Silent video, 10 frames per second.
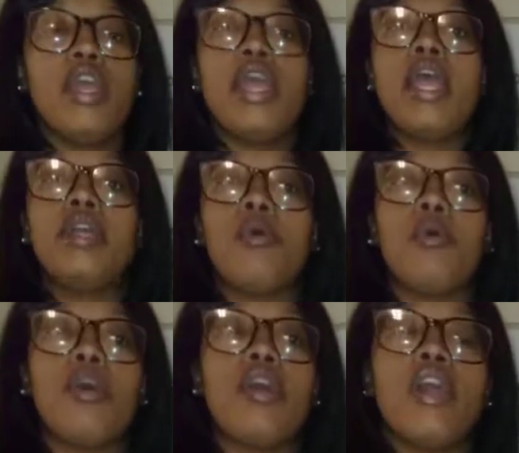And
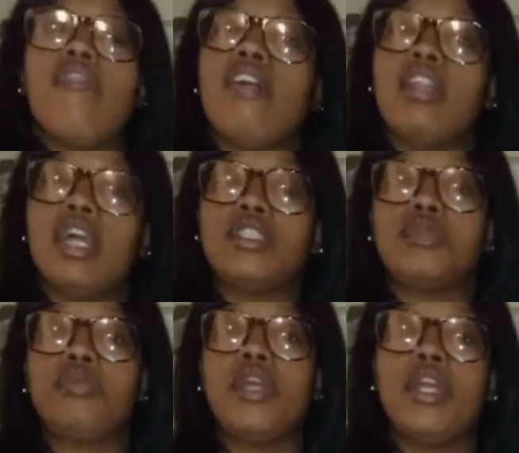or if they like
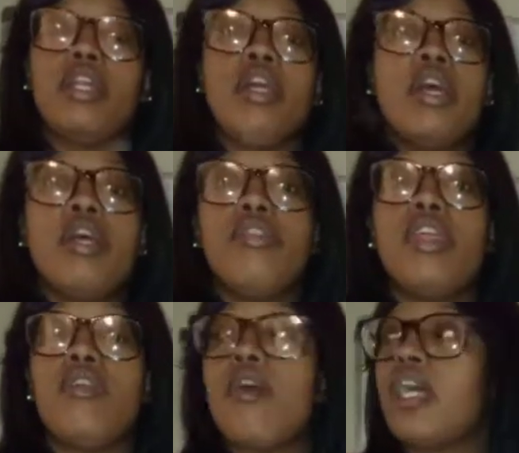to read,
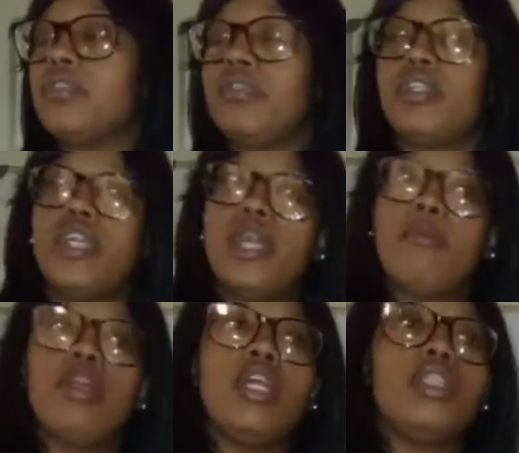then you ask for their
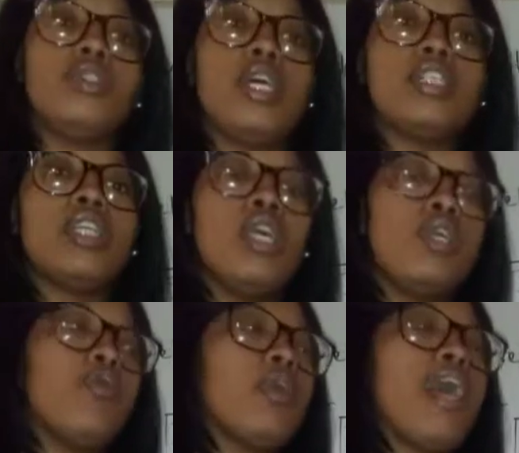email address.
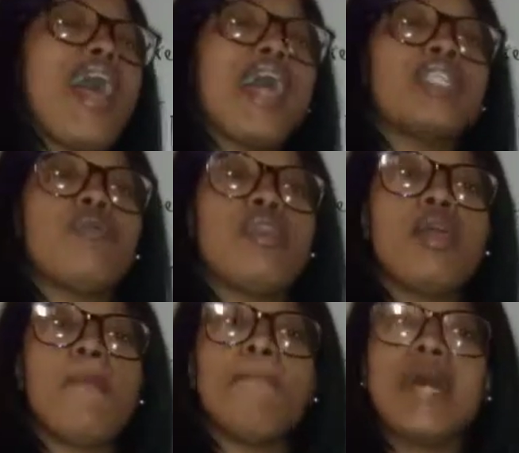You want to ask for
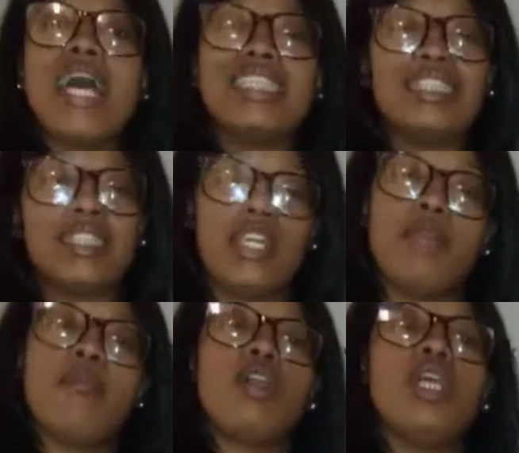the best
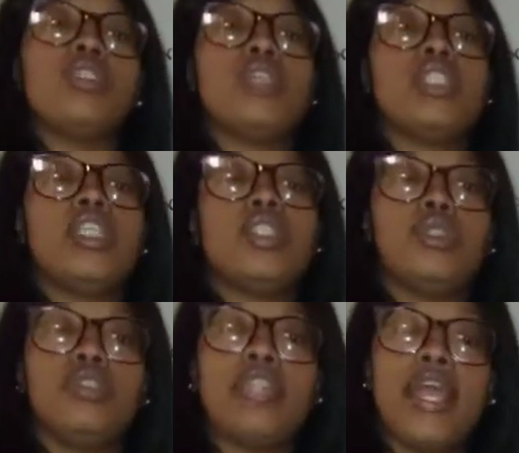email address
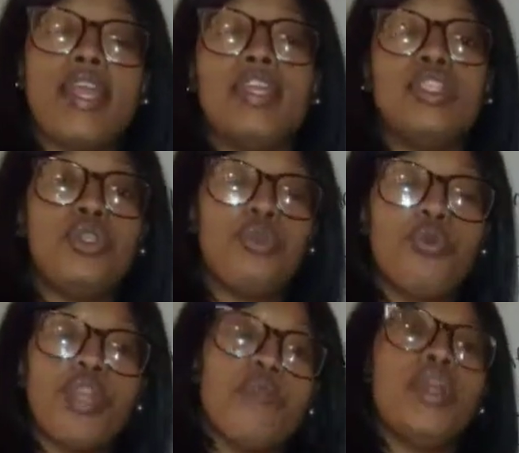that
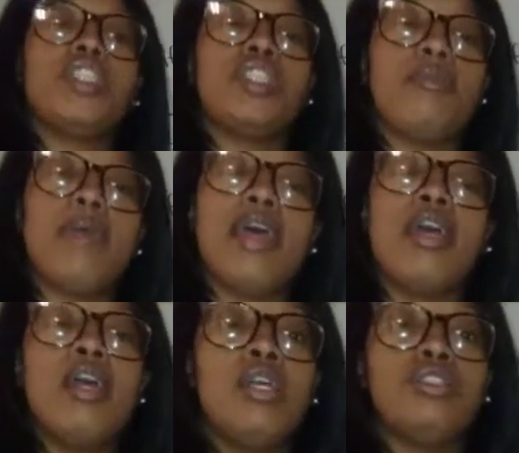you can reach them
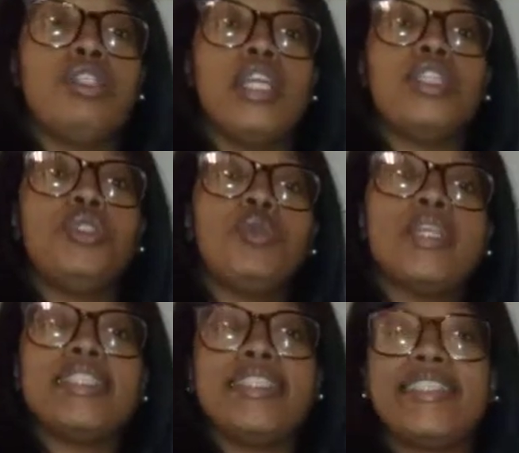at so that you
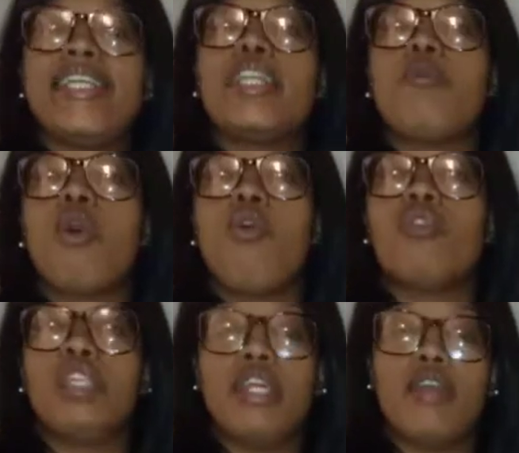can send them
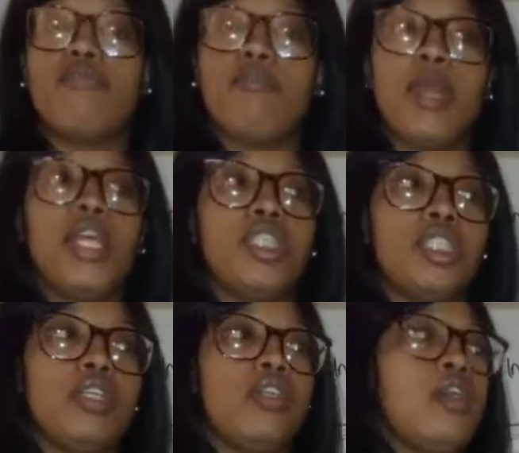over the
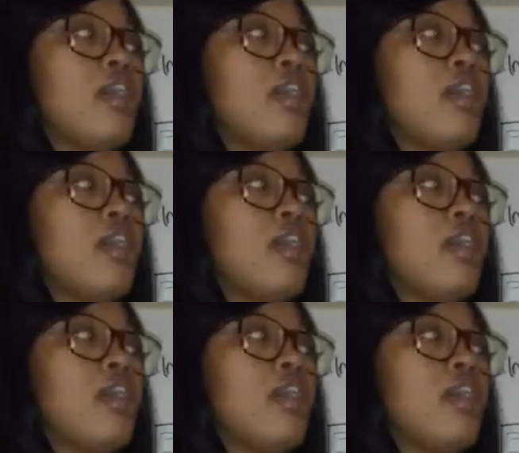information.